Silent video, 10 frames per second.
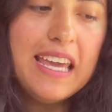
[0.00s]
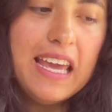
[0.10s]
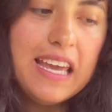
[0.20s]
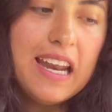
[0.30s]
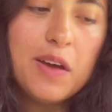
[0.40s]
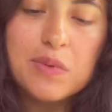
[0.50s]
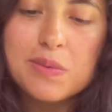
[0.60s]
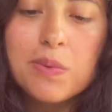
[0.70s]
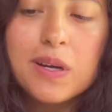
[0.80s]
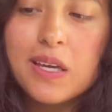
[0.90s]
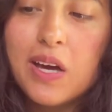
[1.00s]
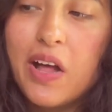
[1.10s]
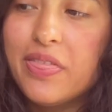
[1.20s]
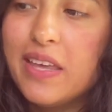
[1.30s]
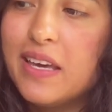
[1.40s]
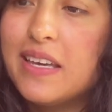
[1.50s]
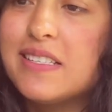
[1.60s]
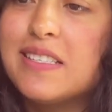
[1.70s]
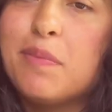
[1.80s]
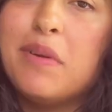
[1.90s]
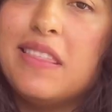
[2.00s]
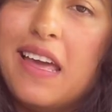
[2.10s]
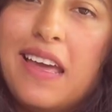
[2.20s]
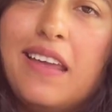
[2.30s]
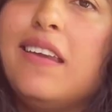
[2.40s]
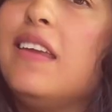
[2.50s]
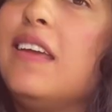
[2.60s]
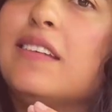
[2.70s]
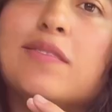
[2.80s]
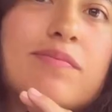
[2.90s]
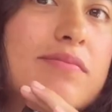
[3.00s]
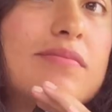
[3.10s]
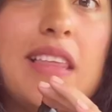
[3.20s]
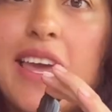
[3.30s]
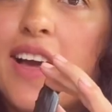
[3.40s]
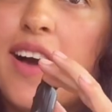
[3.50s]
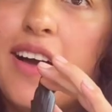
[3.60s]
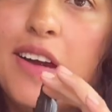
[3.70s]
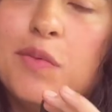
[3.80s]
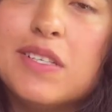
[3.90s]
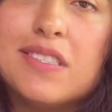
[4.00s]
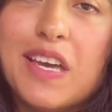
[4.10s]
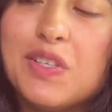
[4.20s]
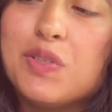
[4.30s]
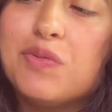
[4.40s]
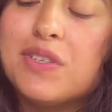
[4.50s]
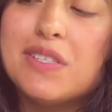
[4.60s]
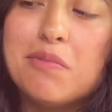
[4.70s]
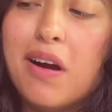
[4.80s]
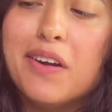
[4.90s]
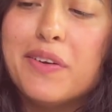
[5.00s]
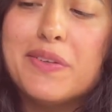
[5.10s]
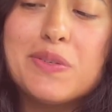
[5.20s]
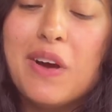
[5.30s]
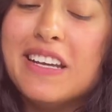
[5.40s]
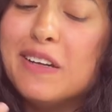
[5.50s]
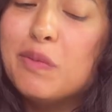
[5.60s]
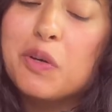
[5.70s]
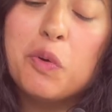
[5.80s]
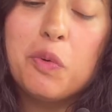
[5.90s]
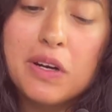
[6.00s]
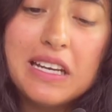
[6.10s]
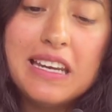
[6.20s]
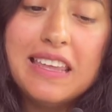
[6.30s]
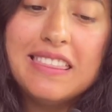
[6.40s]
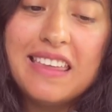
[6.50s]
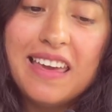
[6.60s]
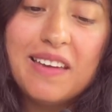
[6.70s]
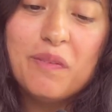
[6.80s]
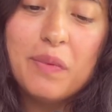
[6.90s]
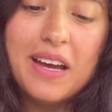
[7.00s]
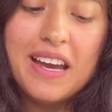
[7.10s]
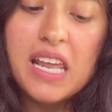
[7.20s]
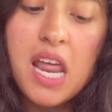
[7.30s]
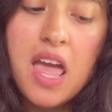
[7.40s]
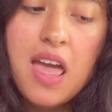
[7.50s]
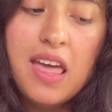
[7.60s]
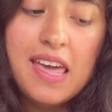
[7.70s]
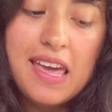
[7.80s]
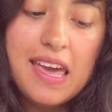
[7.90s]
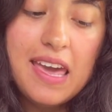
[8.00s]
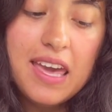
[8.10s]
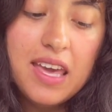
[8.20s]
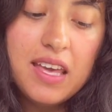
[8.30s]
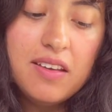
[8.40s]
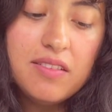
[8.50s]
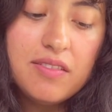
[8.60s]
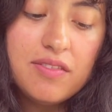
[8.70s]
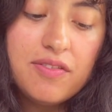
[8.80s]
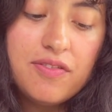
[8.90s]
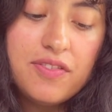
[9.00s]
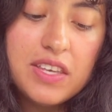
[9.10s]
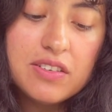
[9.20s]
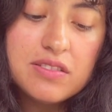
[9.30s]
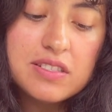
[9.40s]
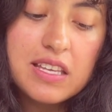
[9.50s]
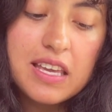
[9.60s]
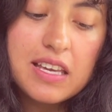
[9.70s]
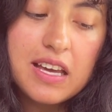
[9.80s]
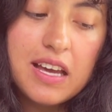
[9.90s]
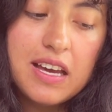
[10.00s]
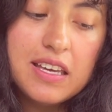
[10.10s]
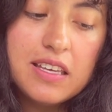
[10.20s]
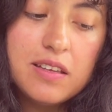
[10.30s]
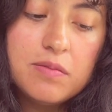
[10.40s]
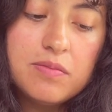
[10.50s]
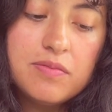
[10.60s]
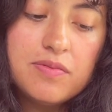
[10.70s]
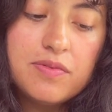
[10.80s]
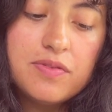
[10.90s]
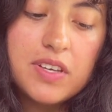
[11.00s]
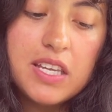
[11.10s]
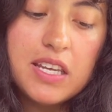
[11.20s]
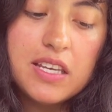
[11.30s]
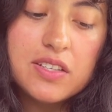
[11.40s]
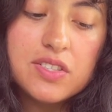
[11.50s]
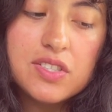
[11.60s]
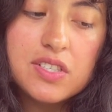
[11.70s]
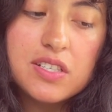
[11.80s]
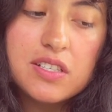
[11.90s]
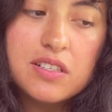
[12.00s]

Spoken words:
and I was working on this, but then it got rescheduled for tomorrow, so I didn't record anything, but it feels like I am finished,